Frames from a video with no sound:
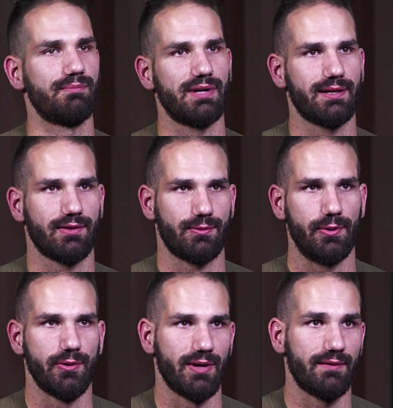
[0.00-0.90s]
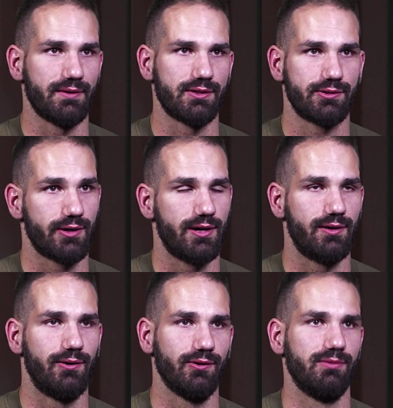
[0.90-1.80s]
to break through every
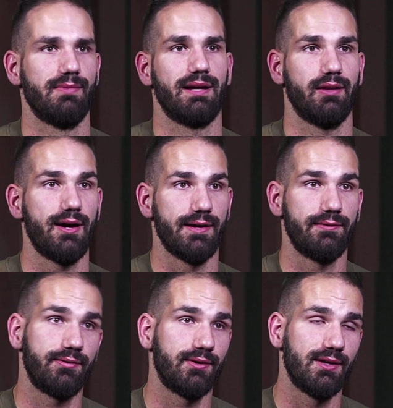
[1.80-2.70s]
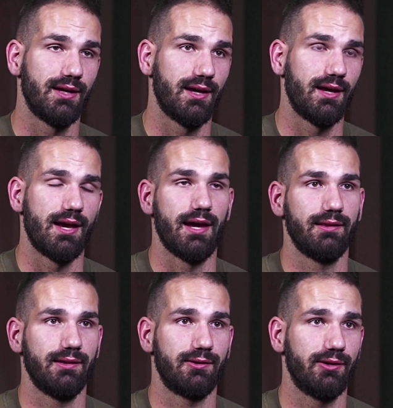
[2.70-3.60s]
stronghold in my life
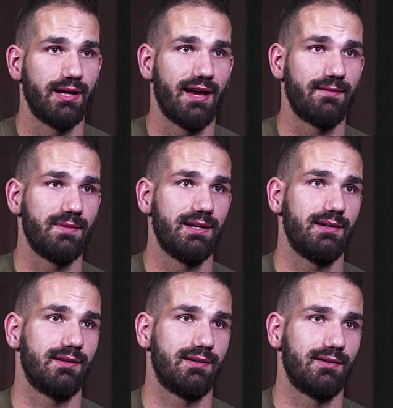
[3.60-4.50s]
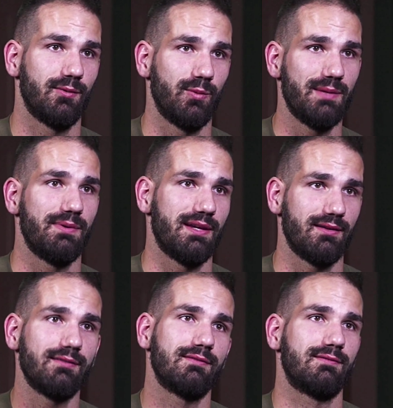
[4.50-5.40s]
and literally have me
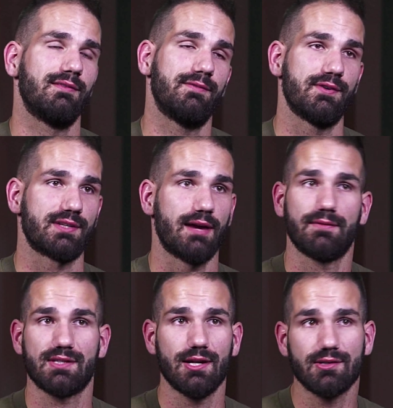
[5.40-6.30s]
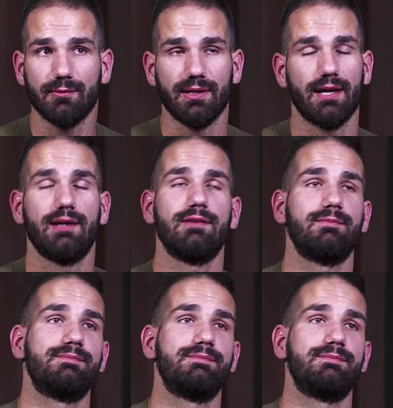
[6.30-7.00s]
weeping the first conversation we had.